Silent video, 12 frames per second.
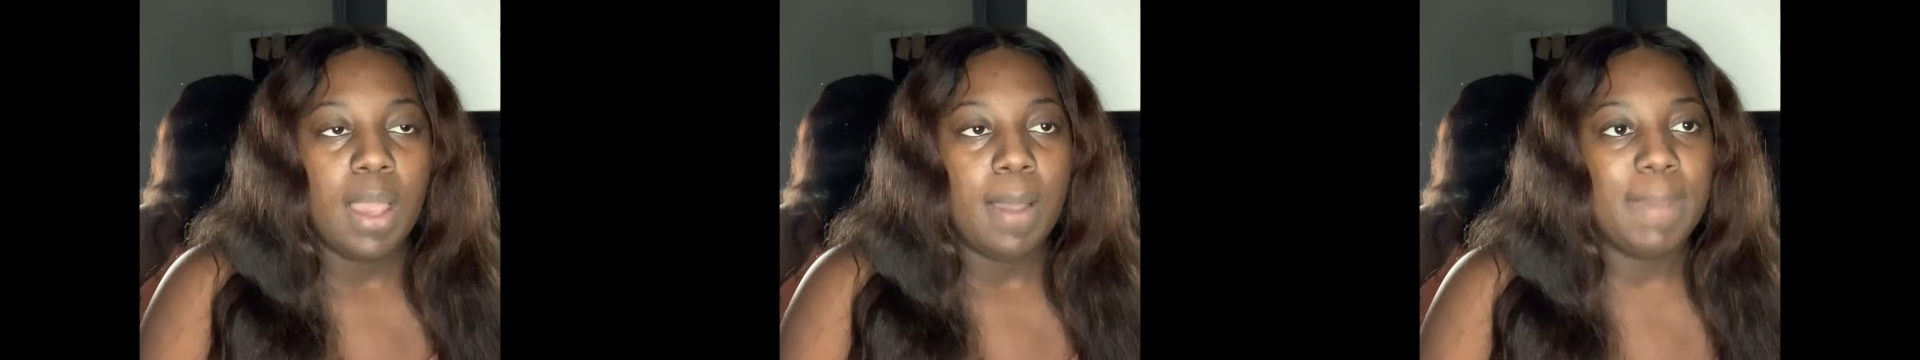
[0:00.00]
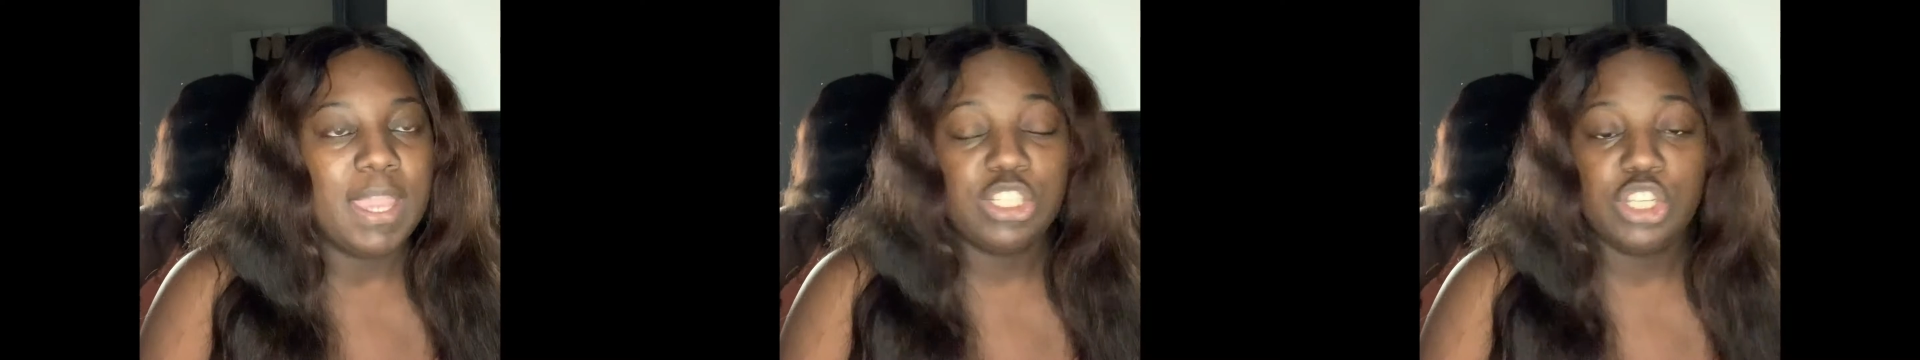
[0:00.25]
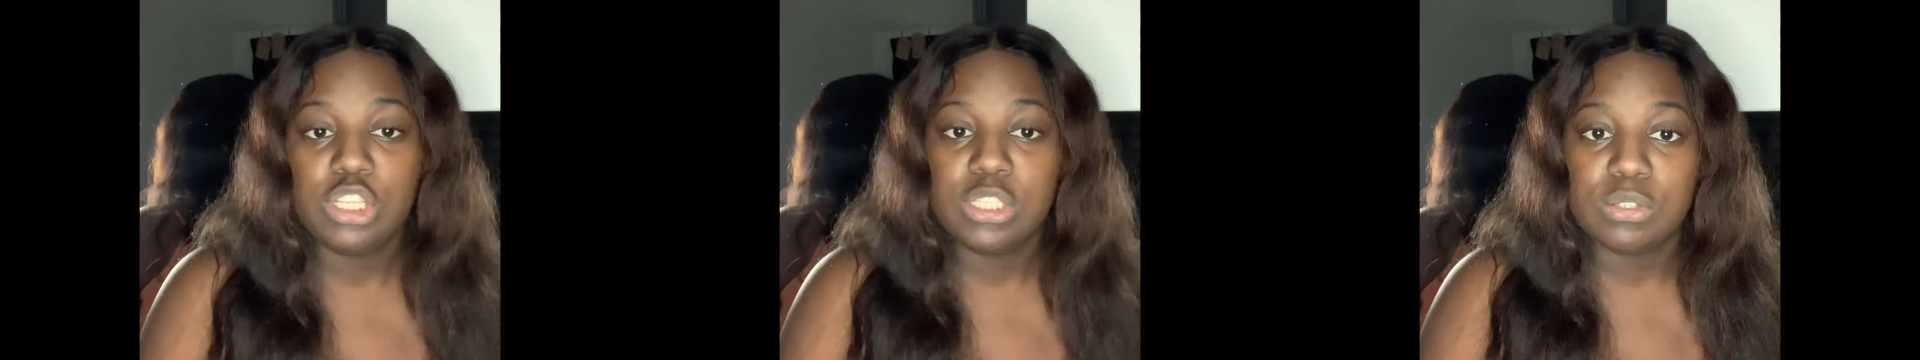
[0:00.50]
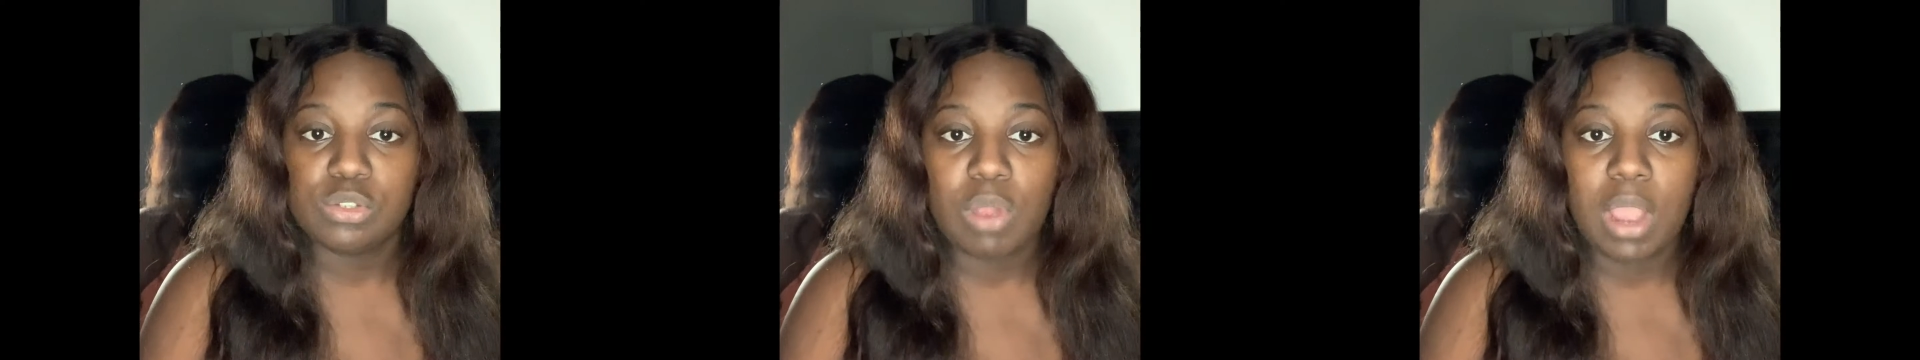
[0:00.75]
Make sure you
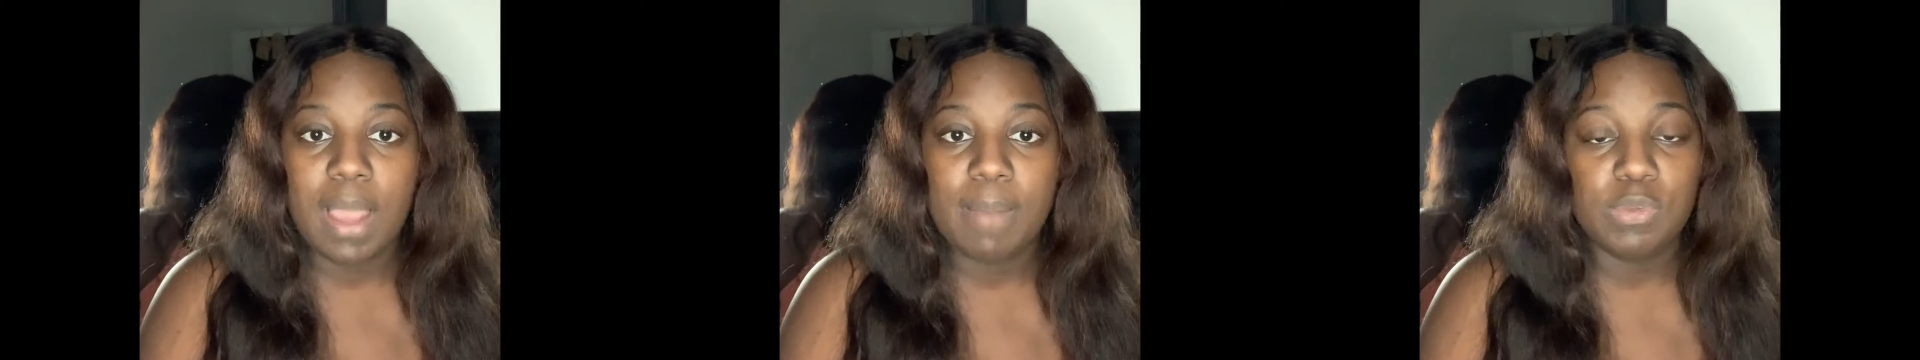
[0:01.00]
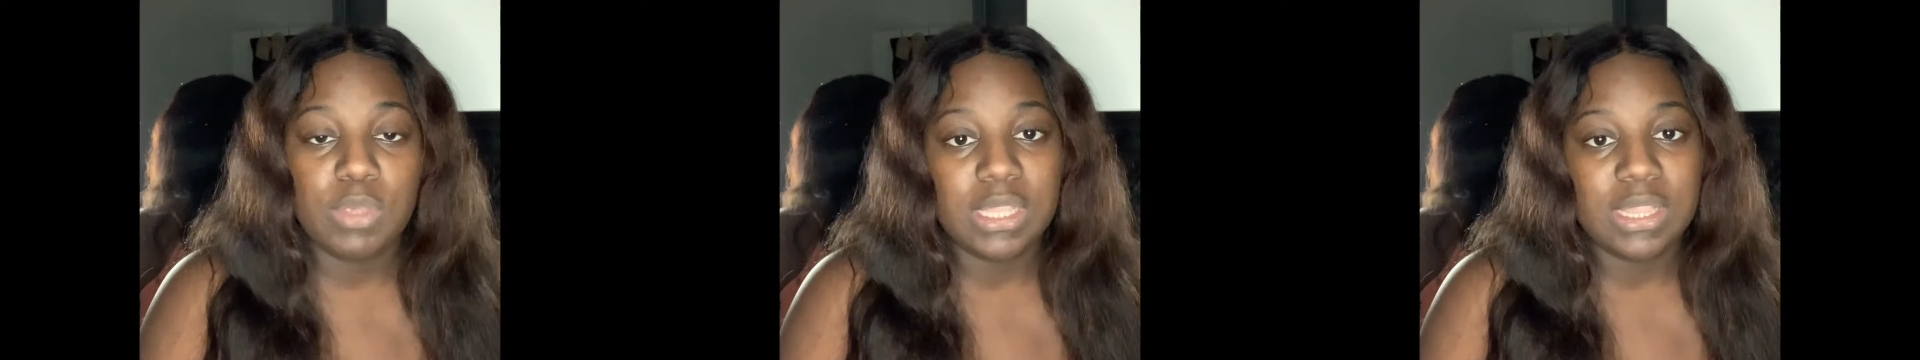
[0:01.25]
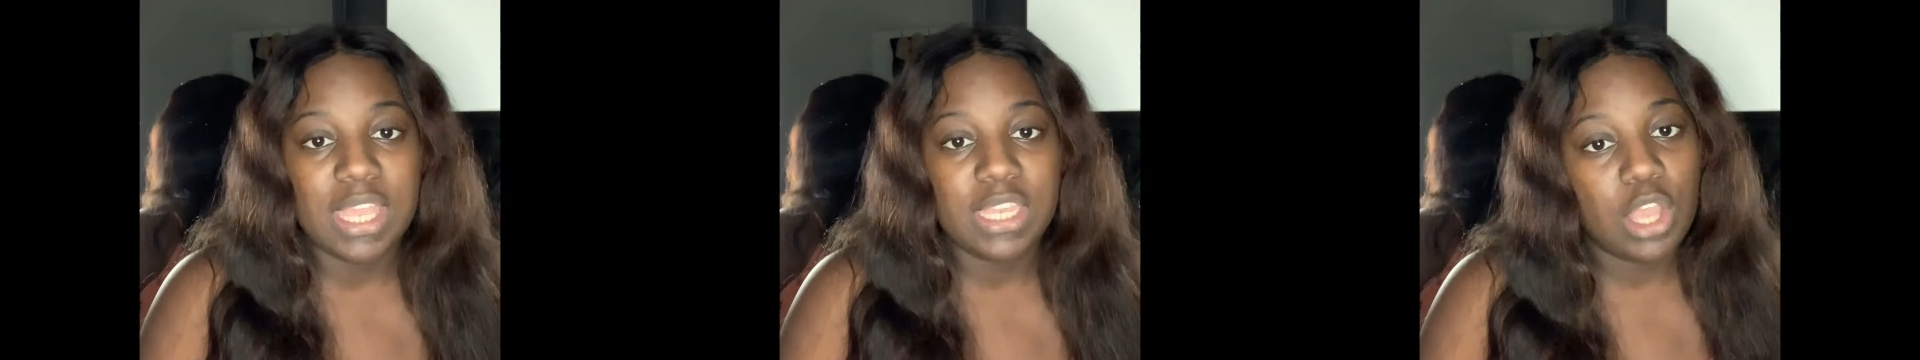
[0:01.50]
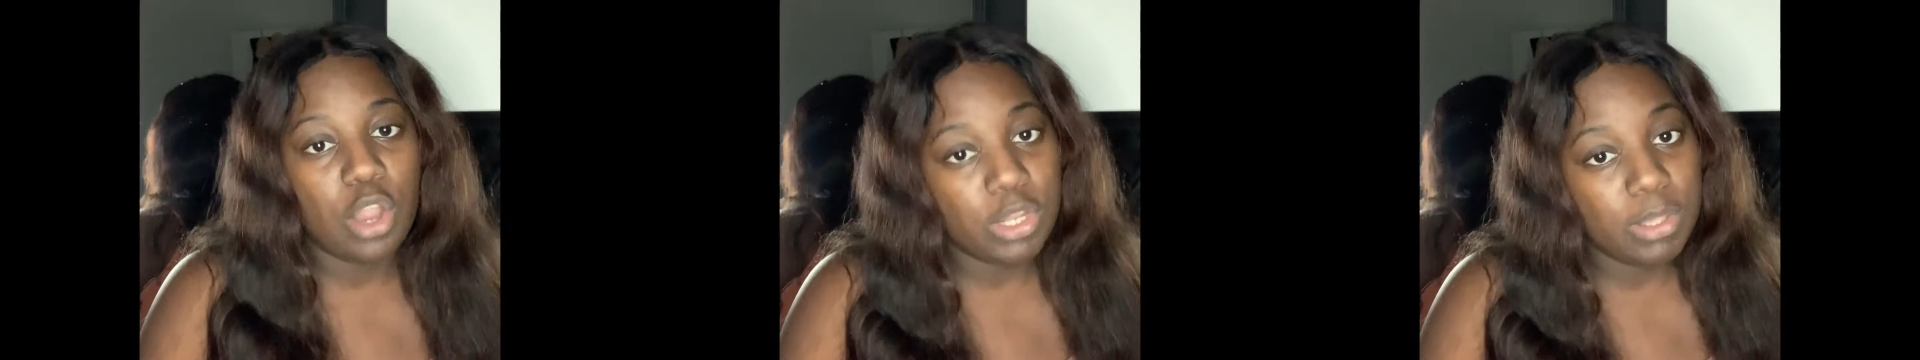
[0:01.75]
subscribe and hit that
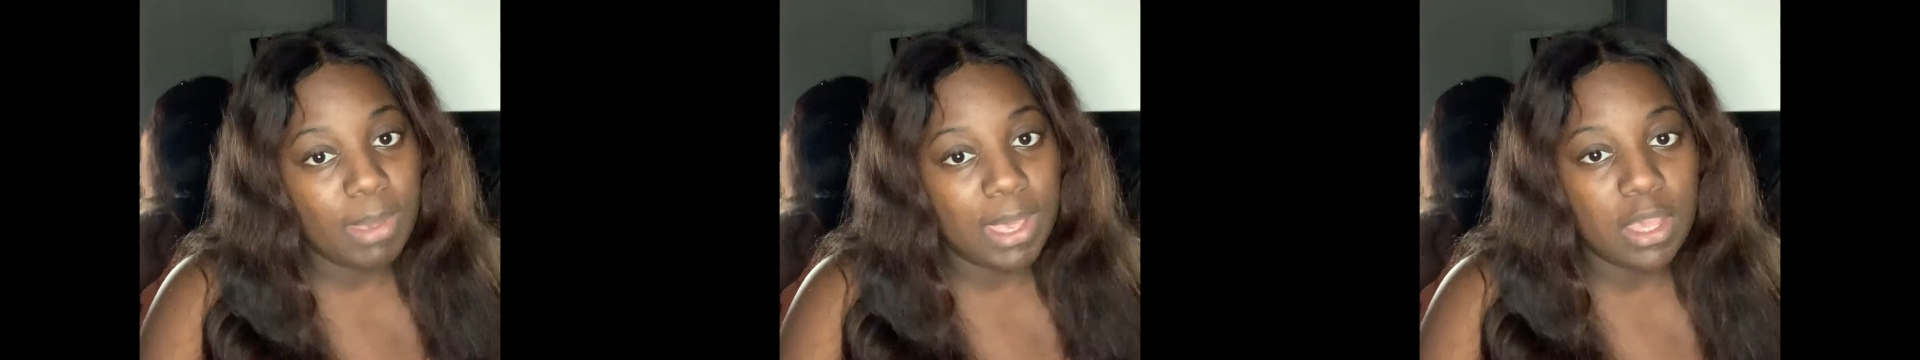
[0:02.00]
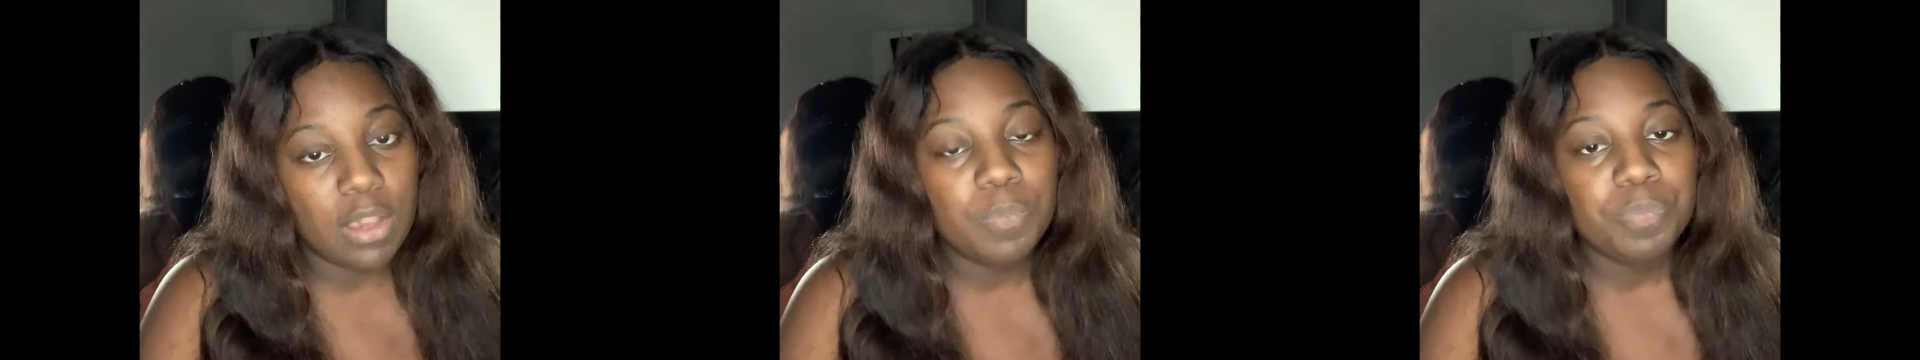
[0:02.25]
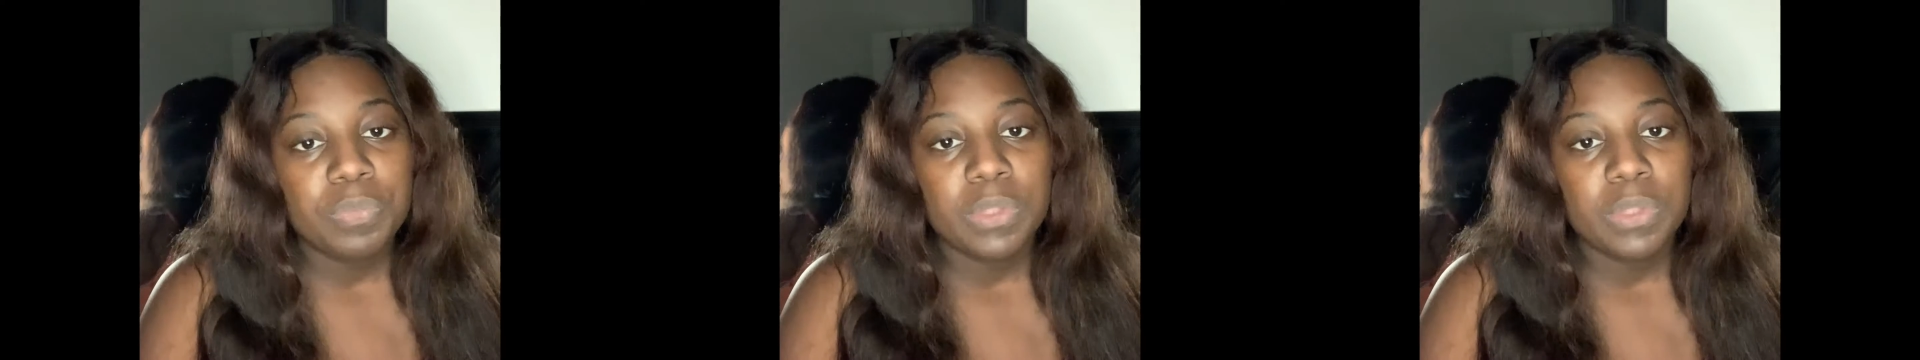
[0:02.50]
noty bell